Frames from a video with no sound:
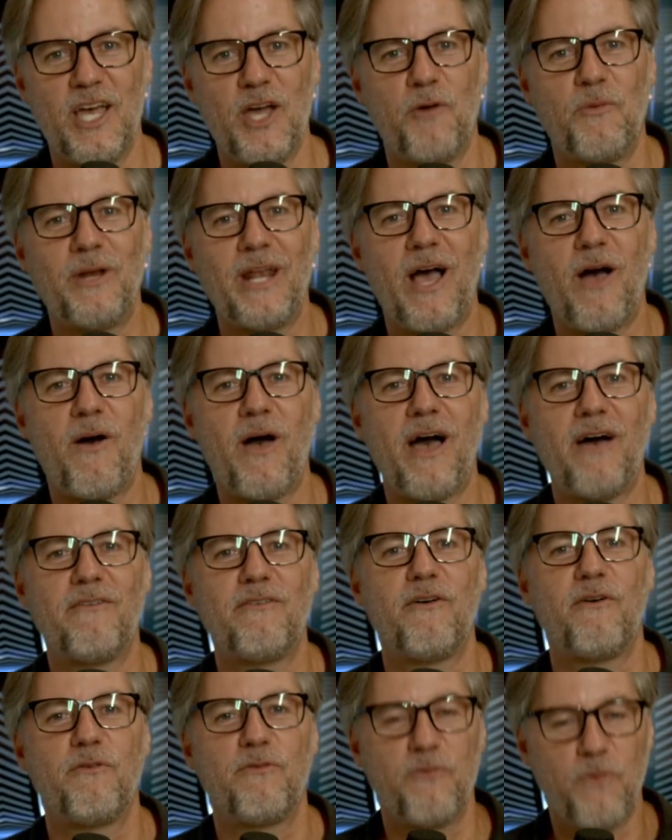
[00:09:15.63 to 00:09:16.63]
we now have
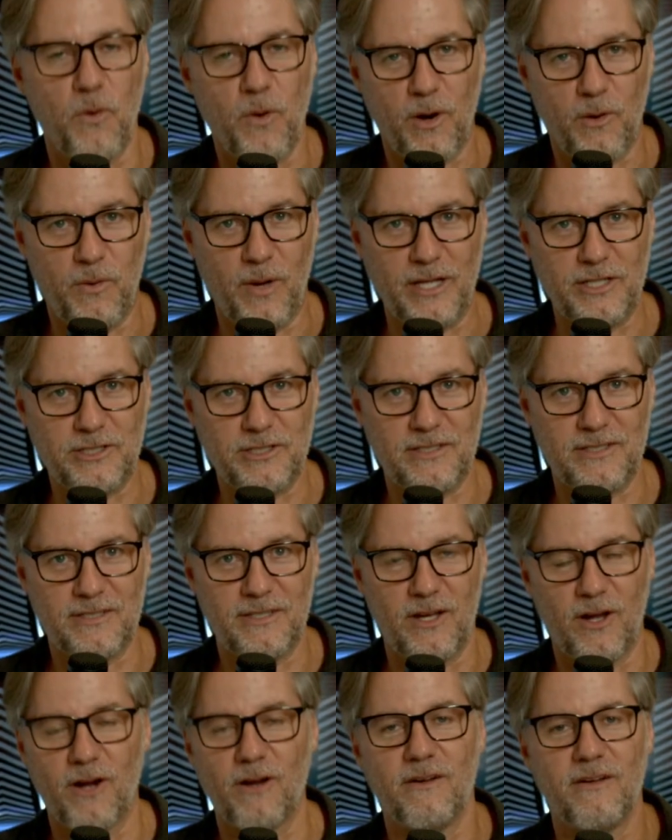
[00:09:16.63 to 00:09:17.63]
4 questions,
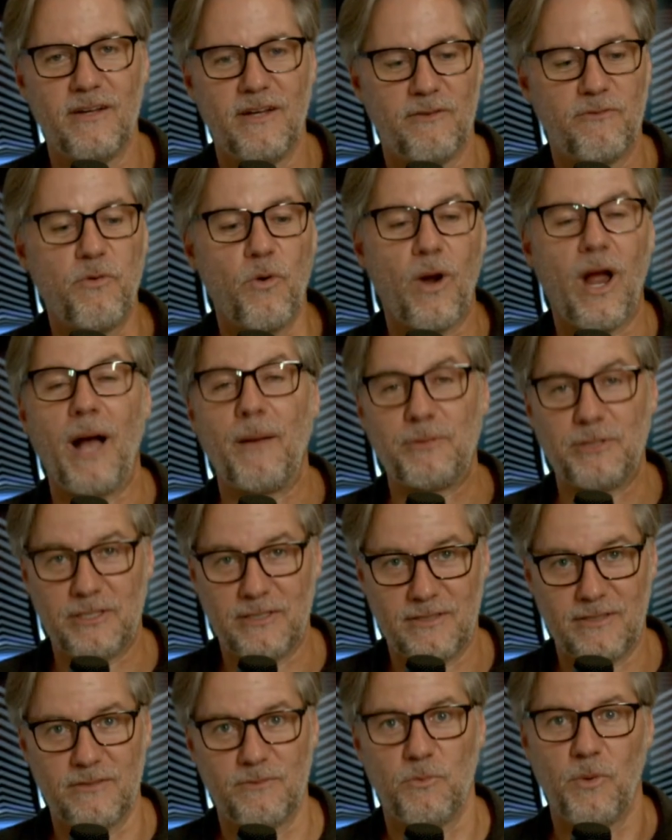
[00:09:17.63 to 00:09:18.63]
or 4
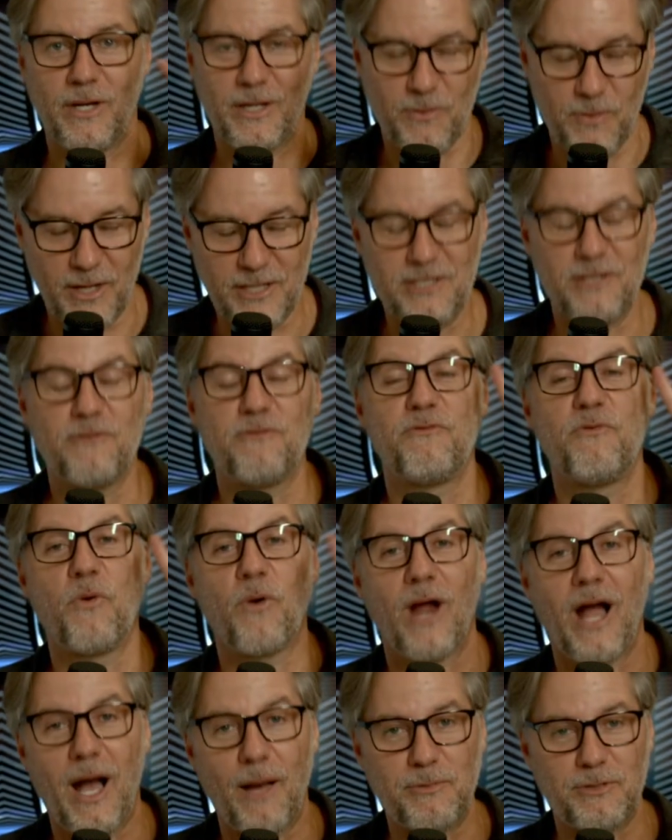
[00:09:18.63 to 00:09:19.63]
options. 1 question,
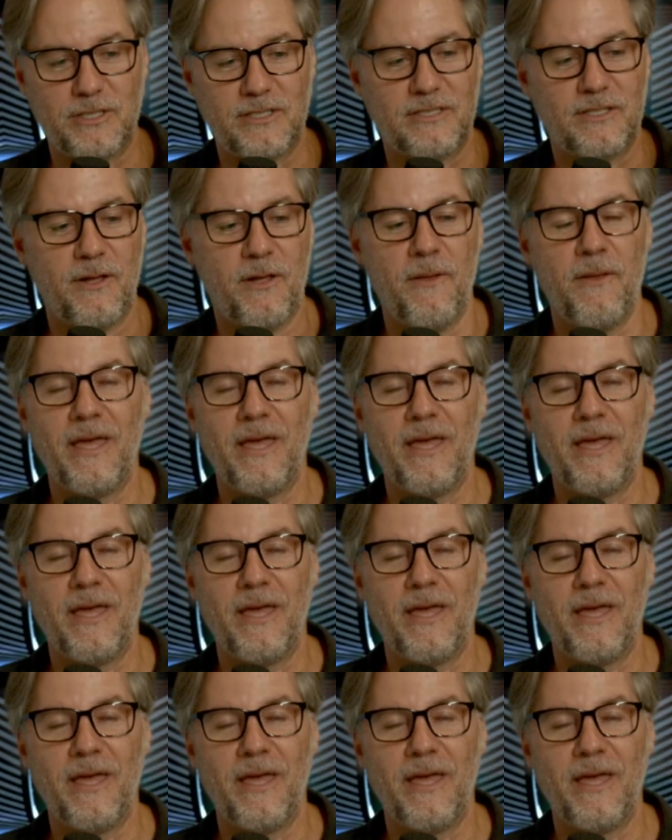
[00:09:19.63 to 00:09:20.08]
4 options.